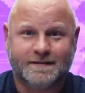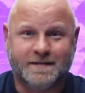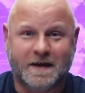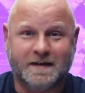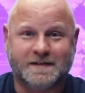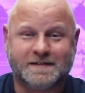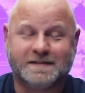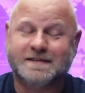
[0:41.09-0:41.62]

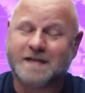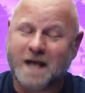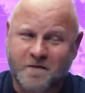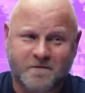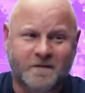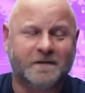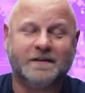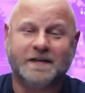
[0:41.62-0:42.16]
that is
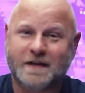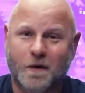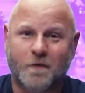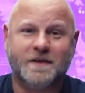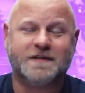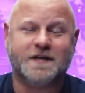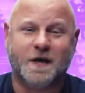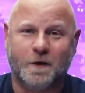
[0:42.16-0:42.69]
definitely
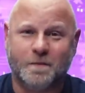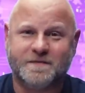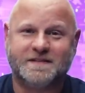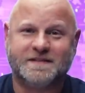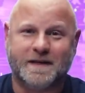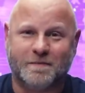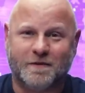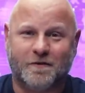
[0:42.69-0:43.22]
going to help the
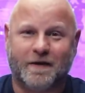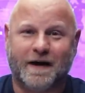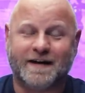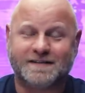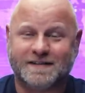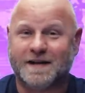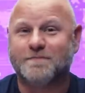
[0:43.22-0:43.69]
Democrats